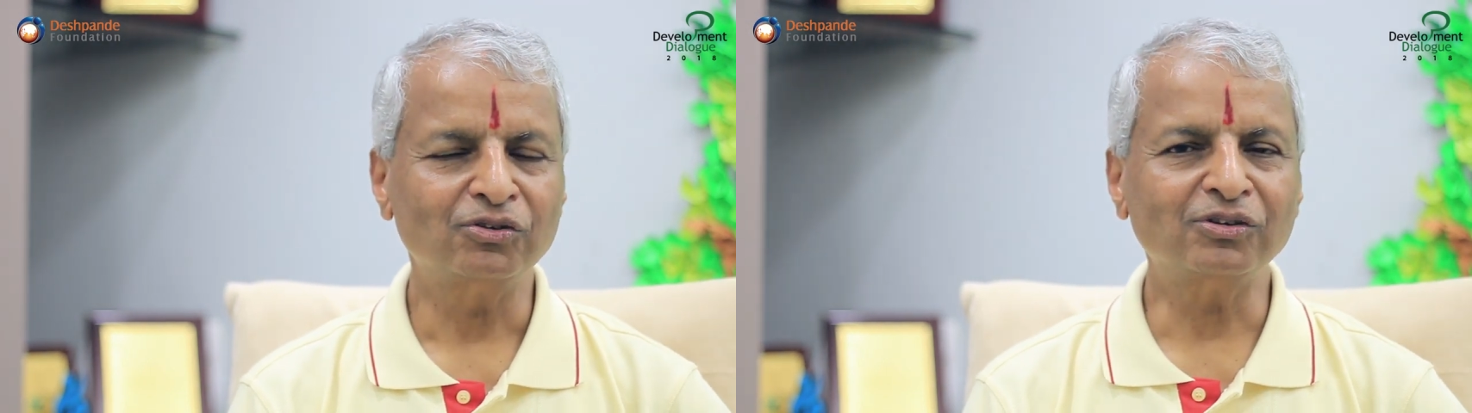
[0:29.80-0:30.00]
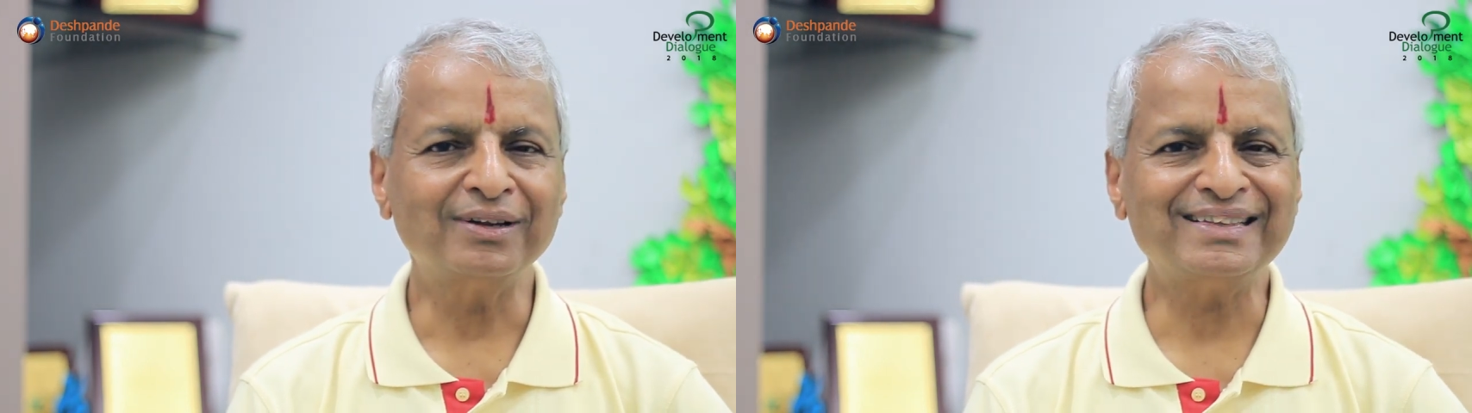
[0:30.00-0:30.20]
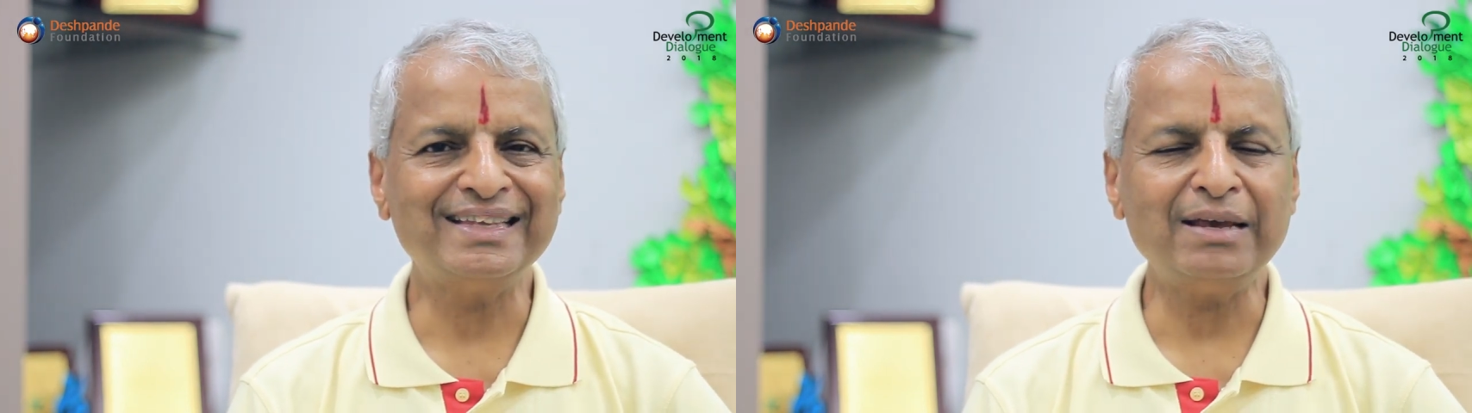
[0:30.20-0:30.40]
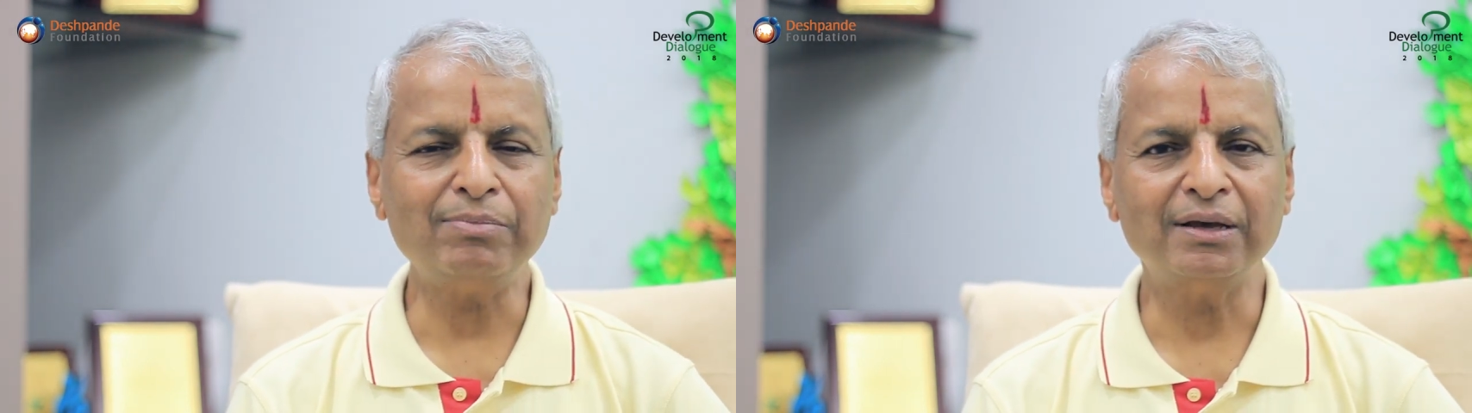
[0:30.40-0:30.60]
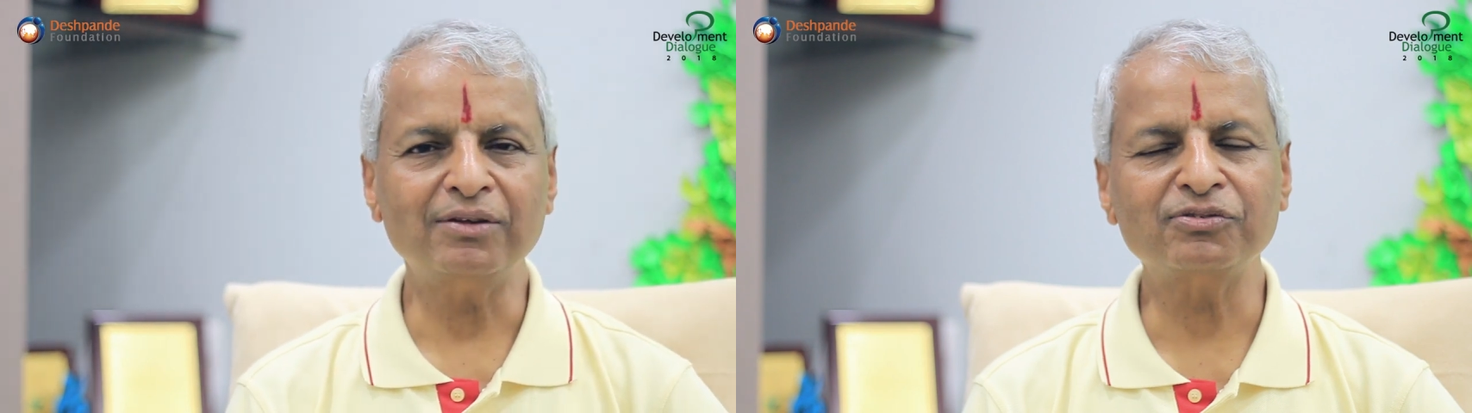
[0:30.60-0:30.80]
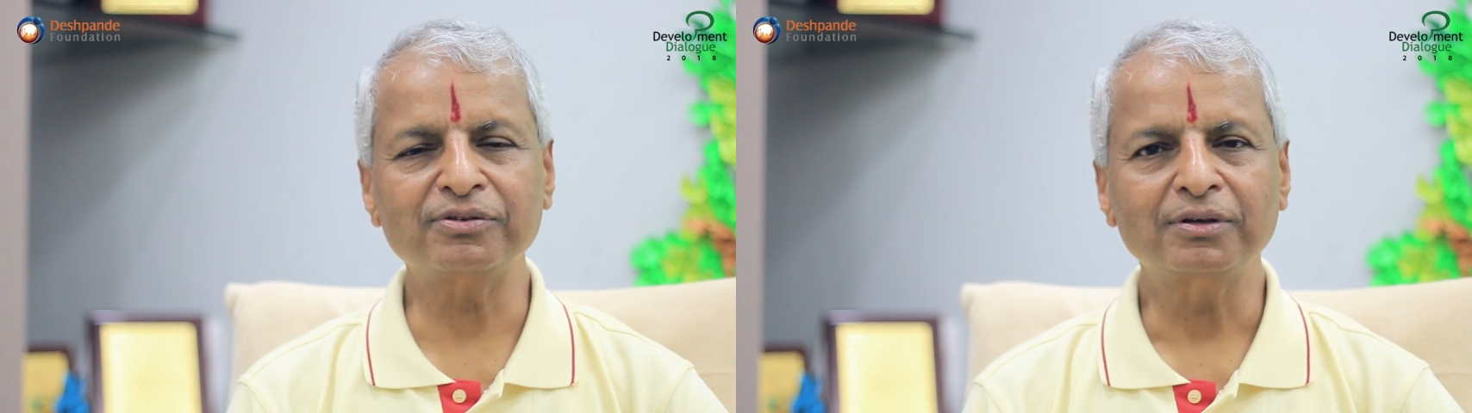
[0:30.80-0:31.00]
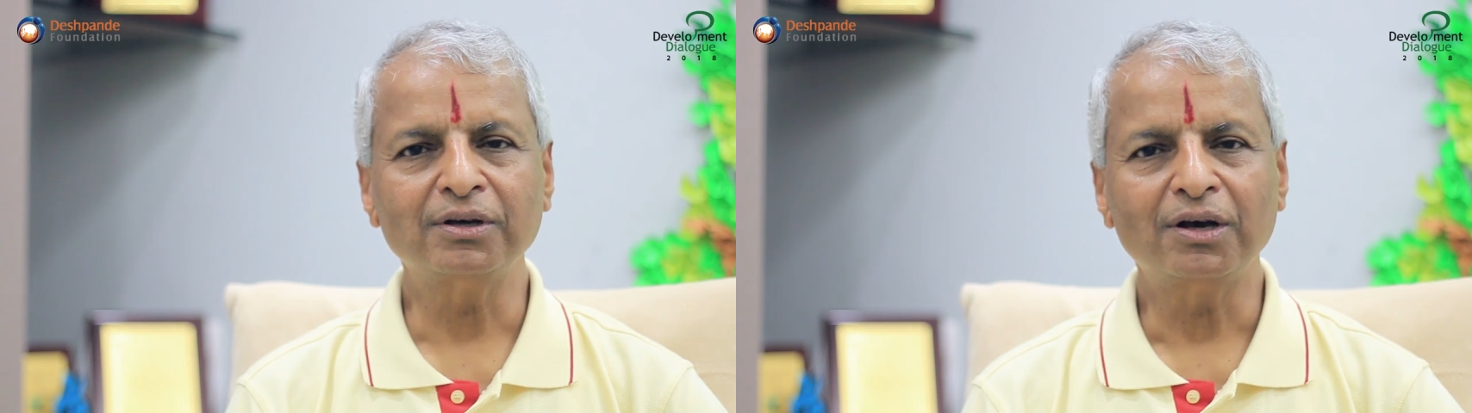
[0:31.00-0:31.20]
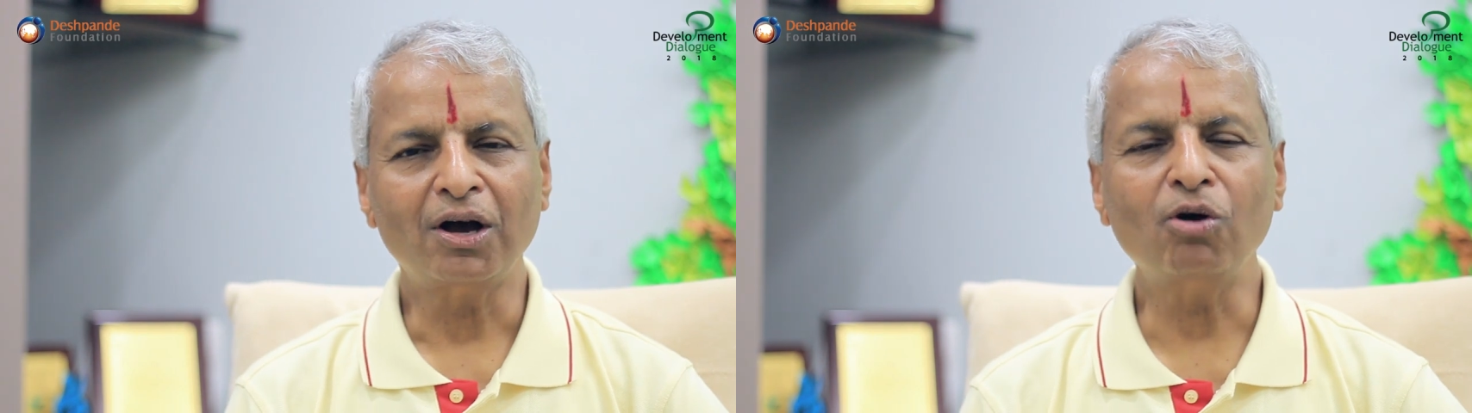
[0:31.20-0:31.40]
So the theme is,
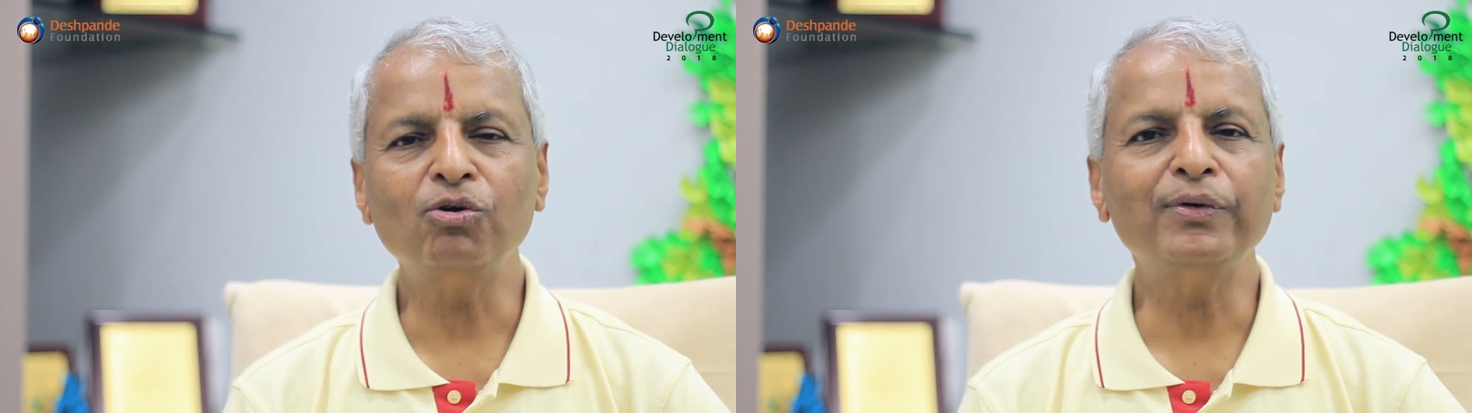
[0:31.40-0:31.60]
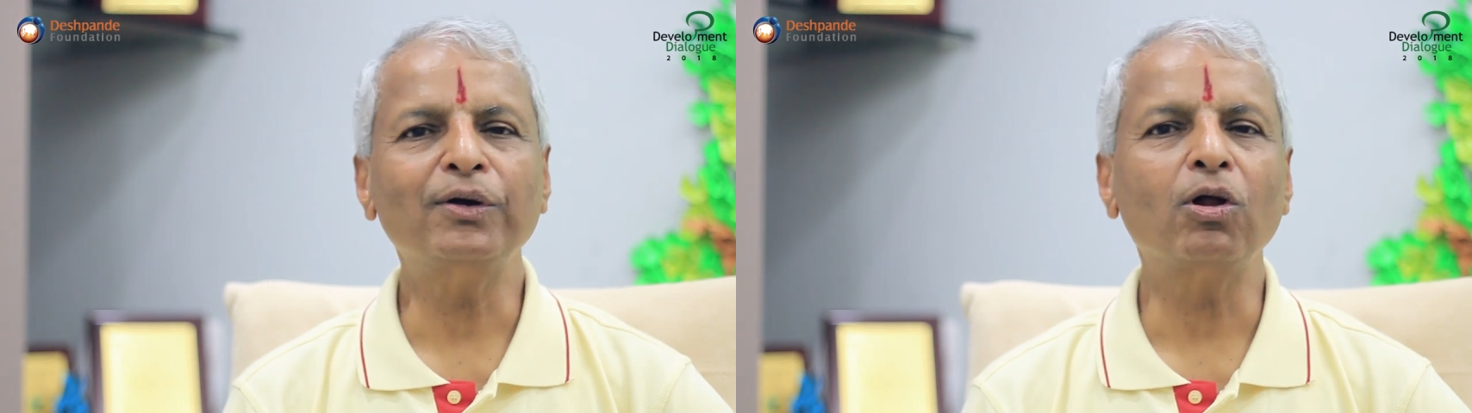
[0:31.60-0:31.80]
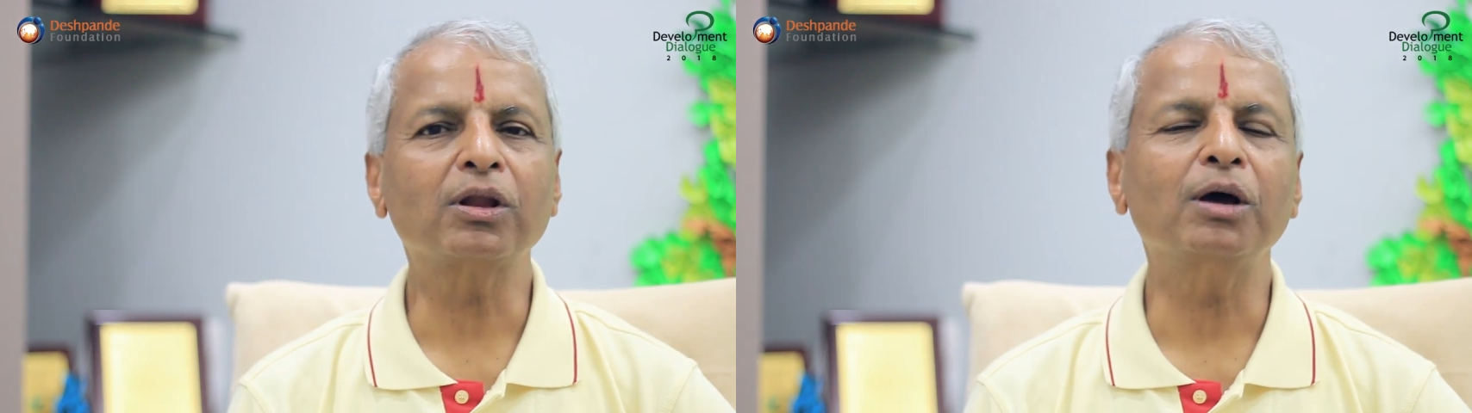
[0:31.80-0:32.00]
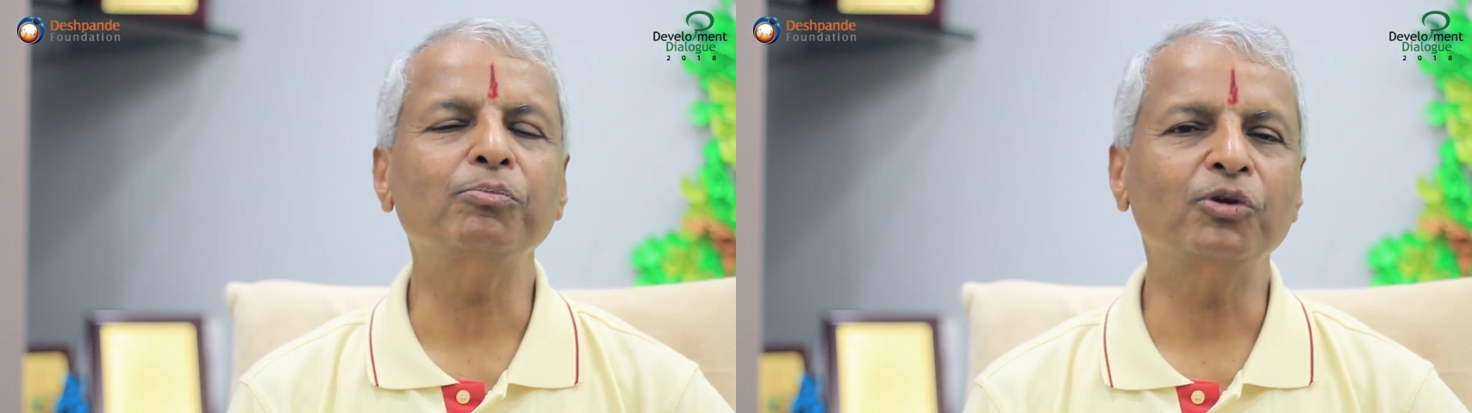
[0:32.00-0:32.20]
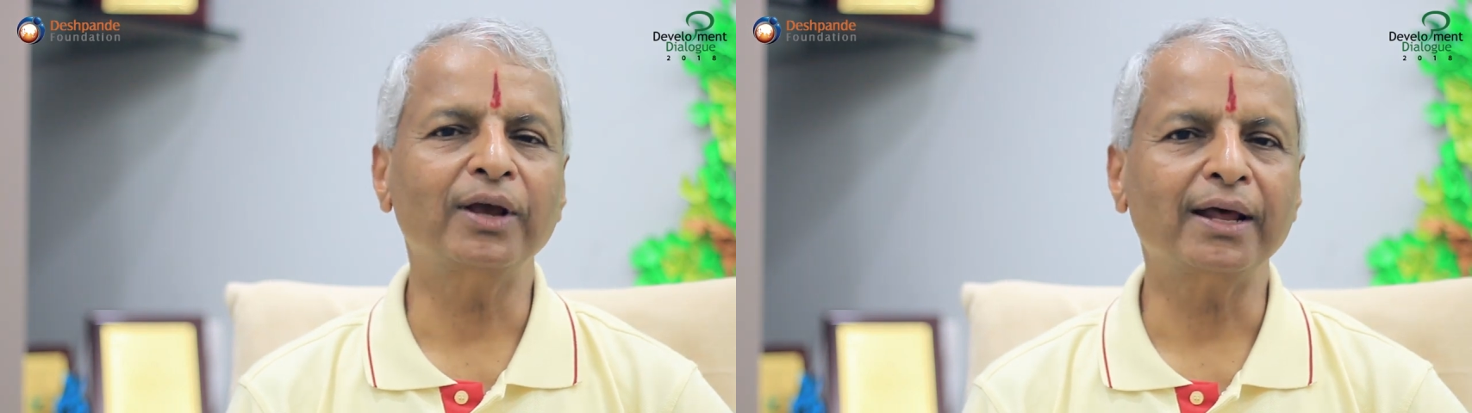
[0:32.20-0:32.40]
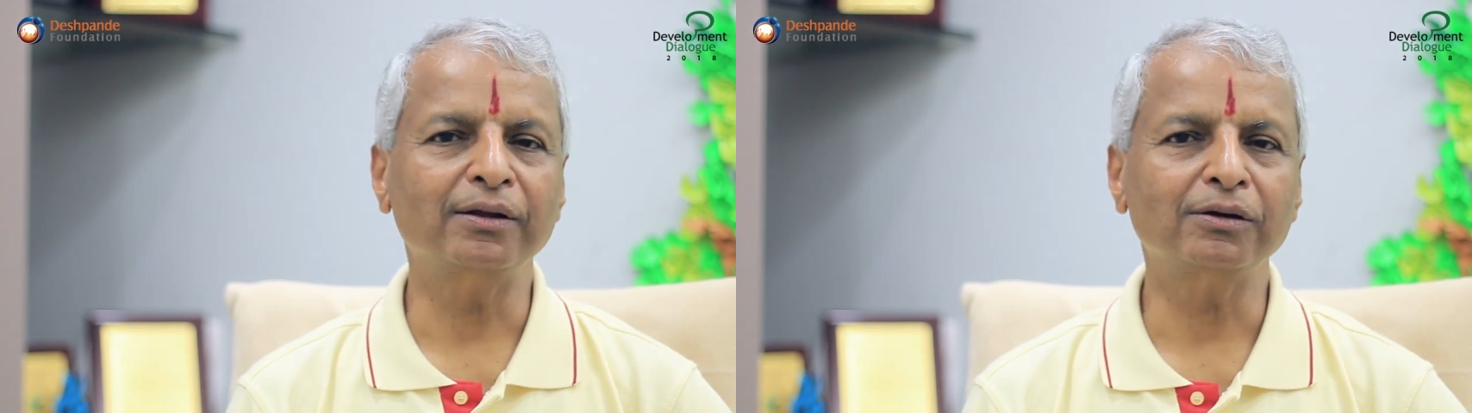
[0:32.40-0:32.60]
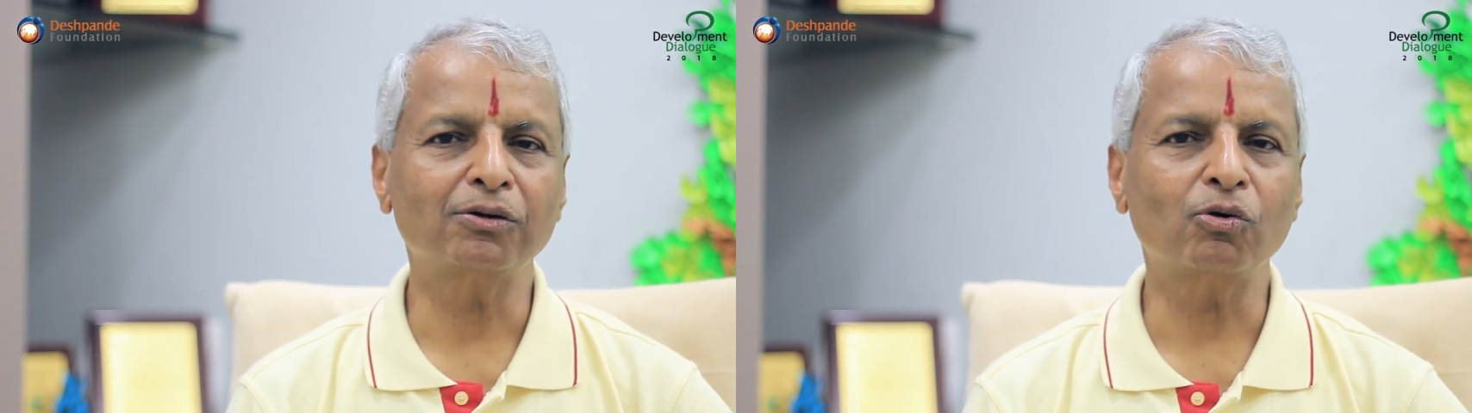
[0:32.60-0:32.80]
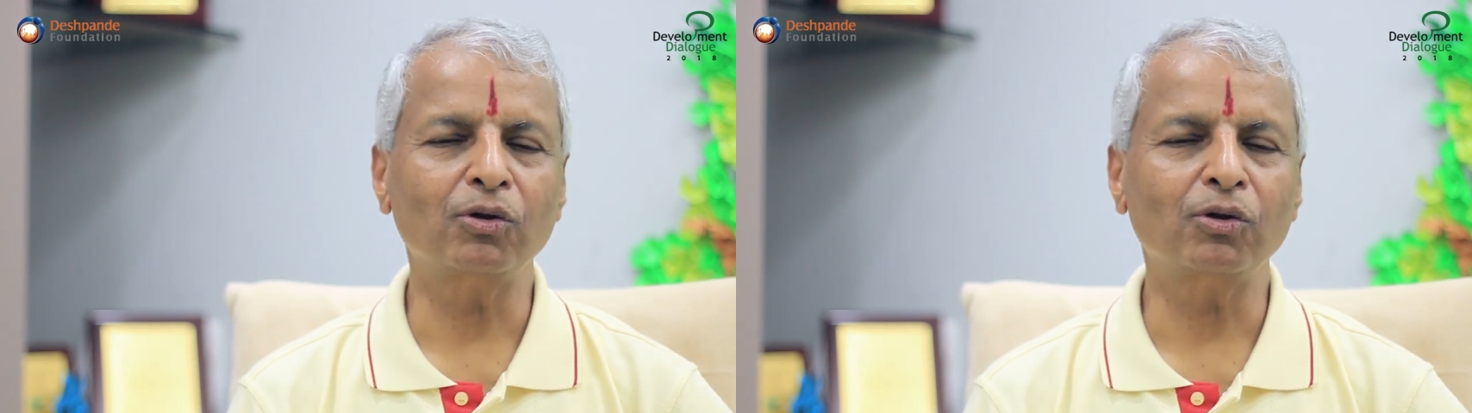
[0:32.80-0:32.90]
how do we all come together,